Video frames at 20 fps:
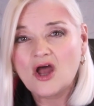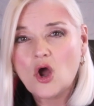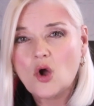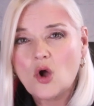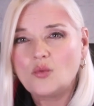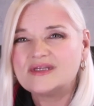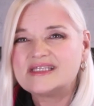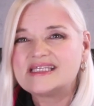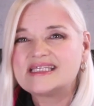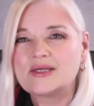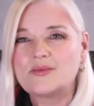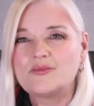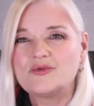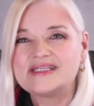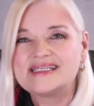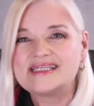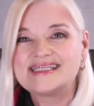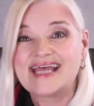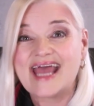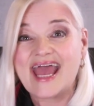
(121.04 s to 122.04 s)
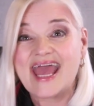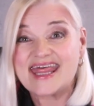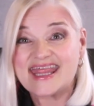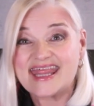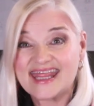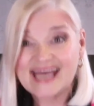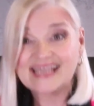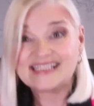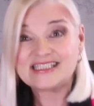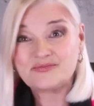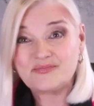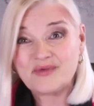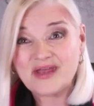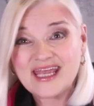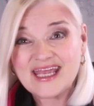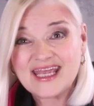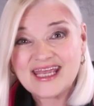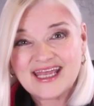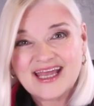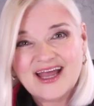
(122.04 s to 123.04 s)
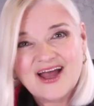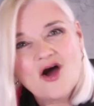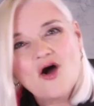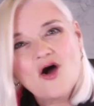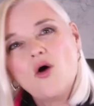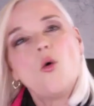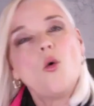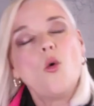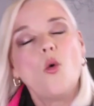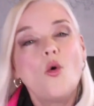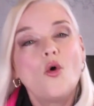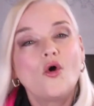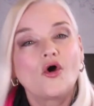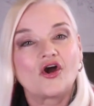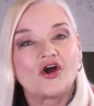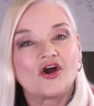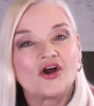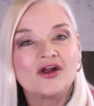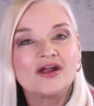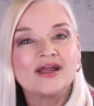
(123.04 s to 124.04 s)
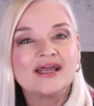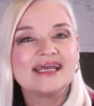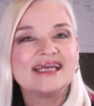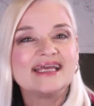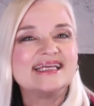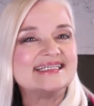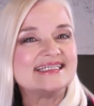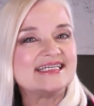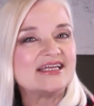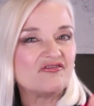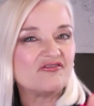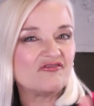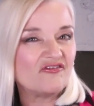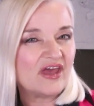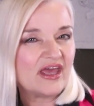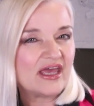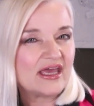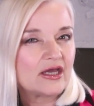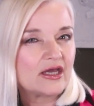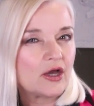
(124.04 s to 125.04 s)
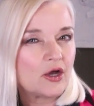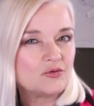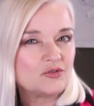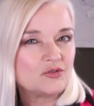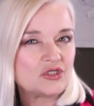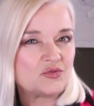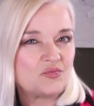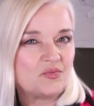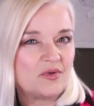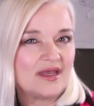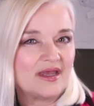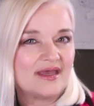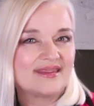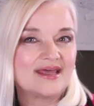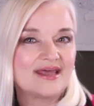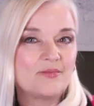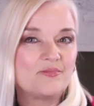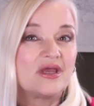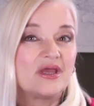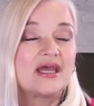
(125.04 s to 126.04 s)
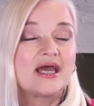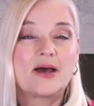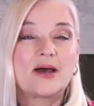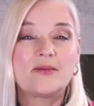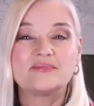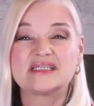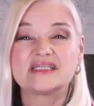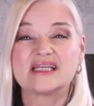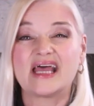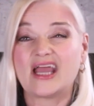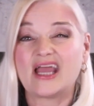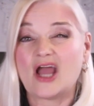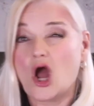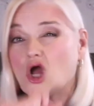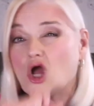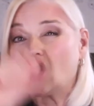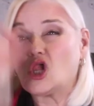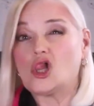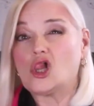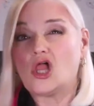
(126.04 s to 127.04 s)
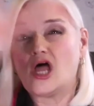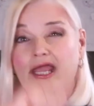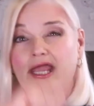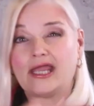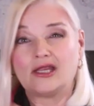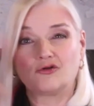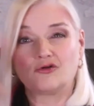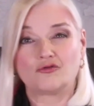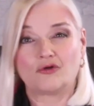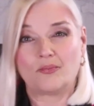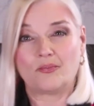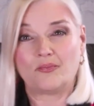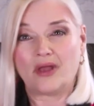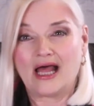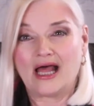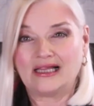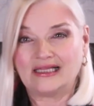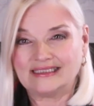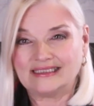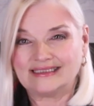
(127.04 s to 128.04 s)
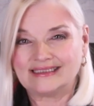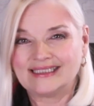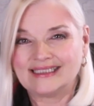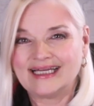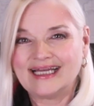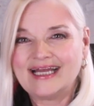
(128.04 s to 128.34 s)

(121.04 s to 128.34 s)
Would someone say, "That's me"? Or is it vague coach speak that becomes like client repellent?